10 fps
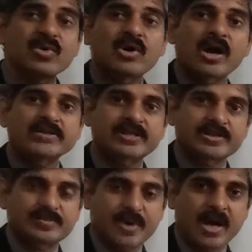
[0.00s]
cost
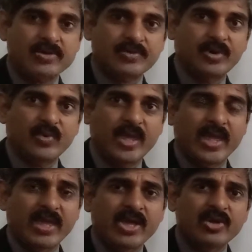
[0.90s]
as possible
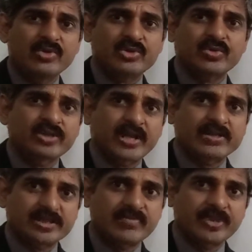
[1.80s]
way to show
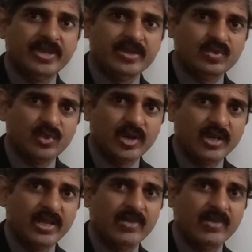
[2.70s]
that something is working.